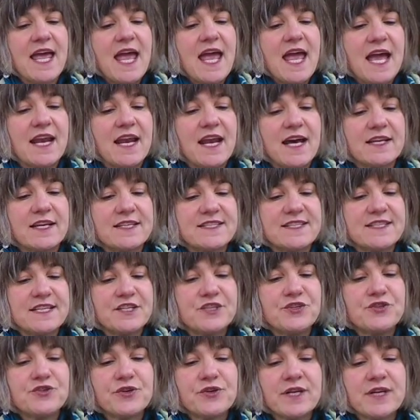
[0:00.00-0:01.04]
and on its
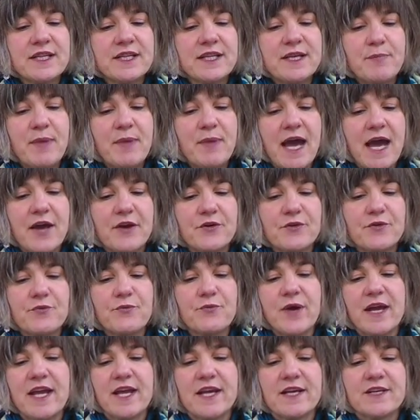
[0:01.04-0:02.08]
intricately patterned
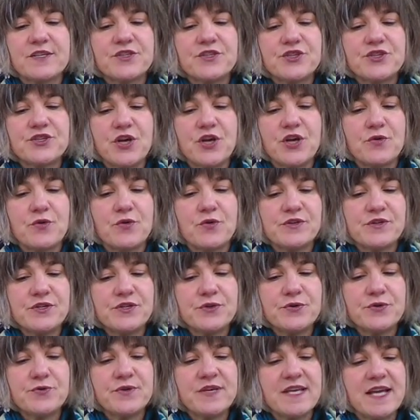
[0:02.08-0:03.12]
wings shone
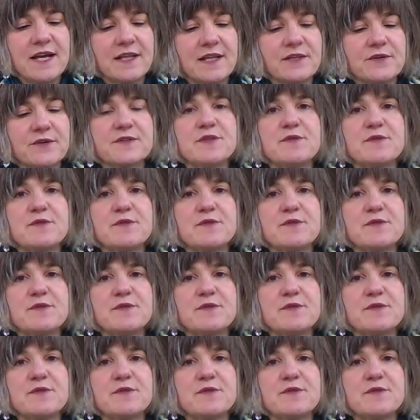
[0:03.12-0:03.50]
2 yellow